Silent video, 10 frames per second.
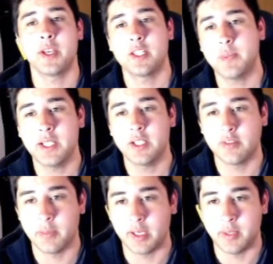Speaking
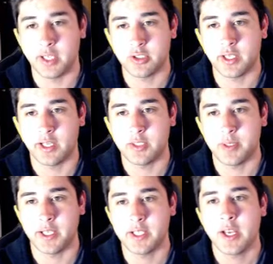of Mega Manectric and
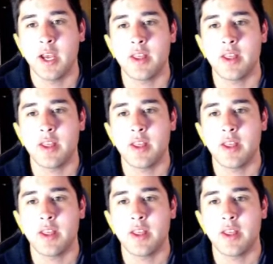HP Ice,